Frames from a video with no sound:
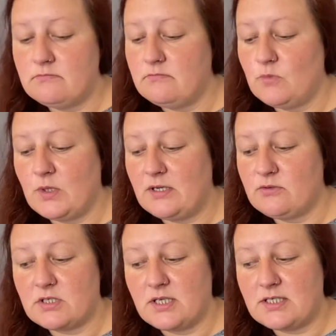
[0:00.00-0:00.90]
What else
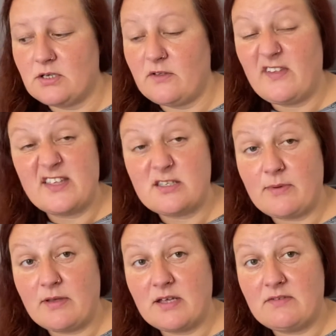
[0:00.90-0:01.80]
can I tell you? I think that's
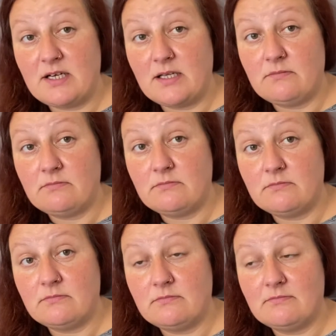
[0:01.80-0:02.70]
about it really.
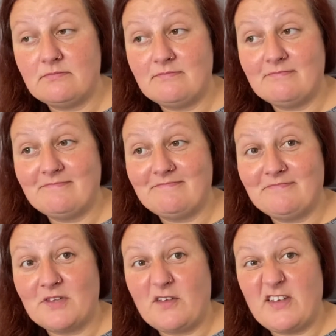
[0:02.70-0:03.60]

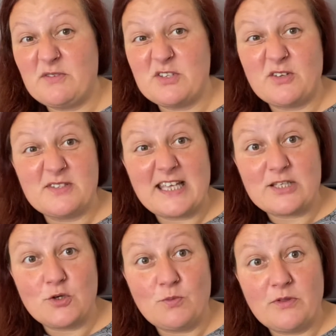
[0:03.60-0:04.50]
I think it'd be time to get
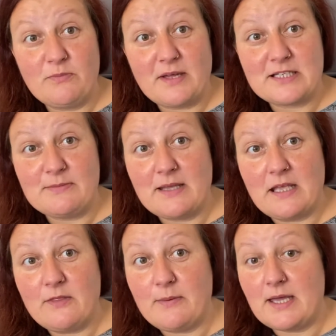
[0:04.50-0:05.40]
on with actually making
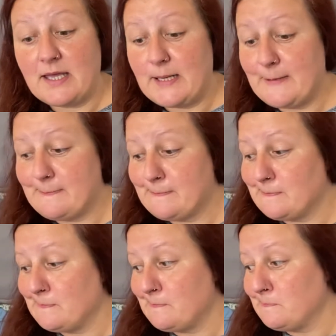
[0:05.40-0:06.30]
the bear.
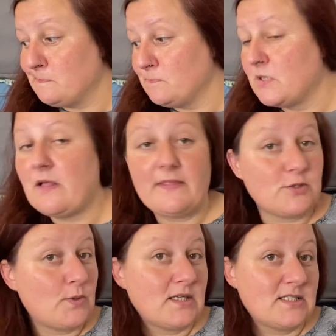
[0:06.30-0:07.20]
That's all
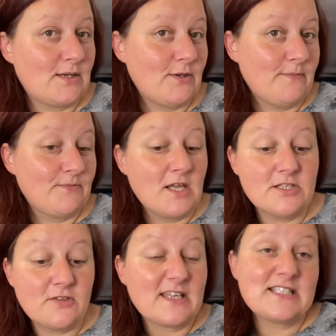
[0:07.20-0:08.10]
I can tell you. So
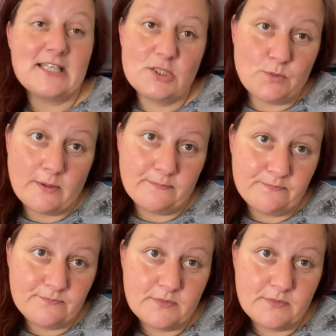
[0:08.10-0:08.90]
that's stage one.